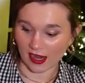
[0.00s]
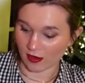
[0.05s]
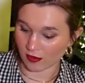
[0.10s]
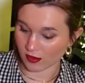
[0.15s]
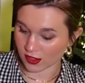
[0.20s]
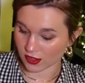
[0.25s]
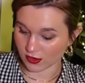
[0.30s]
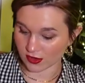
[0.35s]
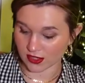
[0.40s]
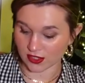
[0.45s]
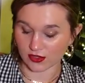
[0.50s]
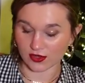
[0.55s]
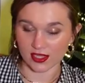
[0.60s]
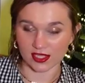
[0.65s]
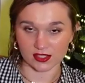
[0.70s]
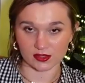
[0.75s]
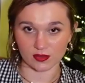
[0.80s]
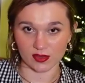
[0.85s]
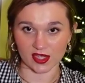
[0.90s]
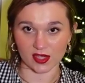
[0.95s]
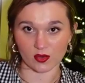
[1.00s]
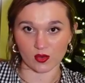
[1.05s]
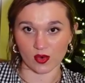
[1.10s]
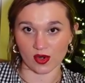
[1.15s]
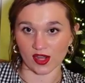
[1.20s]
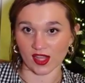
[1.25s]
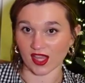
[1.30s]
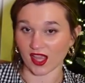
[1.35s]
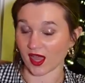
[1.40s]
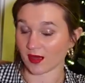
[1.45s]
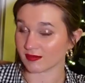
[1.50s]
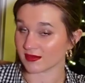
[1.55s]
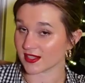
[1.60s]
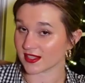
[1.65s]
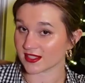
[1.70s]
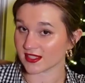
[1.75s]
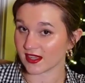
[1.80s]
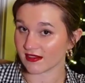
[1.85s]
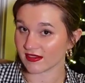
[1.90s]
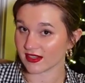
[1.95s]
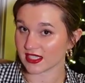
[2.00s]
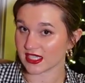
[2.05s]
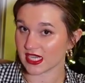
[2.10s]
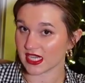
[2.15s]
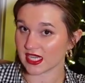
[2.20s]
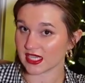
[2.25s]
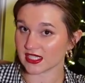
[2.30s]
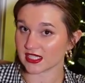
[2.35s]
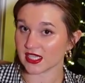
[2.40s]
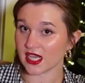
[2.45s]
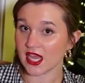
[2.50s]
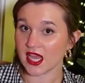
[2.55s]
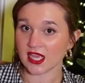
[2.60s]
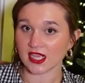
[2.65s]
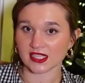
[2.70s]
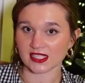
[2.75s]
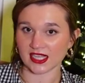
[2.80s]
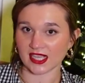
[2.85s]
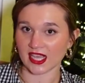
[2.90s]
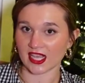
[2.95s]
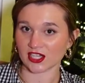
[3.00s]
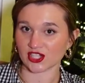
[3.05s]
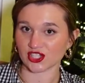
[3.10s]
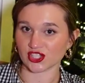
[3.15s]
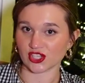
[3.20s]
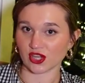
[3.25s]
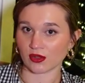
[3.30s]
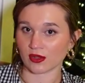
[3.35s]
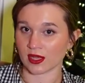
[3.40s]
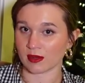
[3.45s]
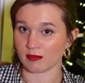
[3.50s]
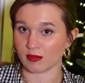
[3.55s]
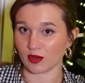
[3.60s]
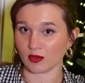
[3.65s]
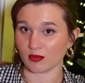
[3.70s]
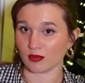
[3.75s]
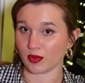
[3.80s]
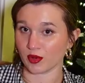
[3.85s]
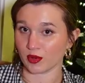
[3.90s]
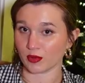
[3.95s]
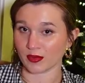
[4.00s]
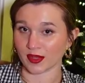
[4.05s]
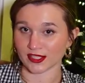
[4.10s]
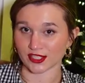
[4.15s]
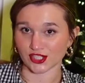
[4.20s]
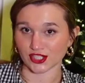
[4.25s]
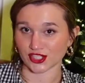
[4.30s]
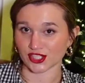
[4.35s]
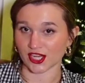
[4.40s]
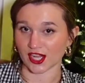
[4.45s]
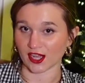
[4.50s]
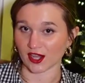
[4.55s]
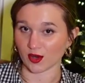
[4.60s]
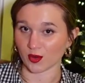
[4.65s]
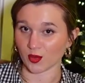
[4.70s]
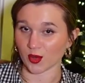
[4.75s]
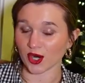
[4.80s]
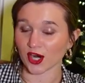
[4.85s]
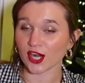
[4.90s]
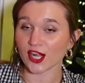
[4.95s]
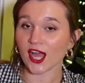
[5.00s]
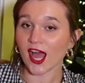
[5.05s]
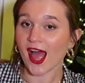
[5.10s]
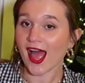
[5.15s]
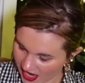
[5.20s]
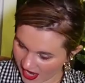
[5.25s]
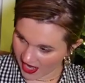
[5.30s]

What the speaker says: now we're doing 2 days a week, working up to the 7 days, because I can't just go like boom, boom. That's just not gonna work.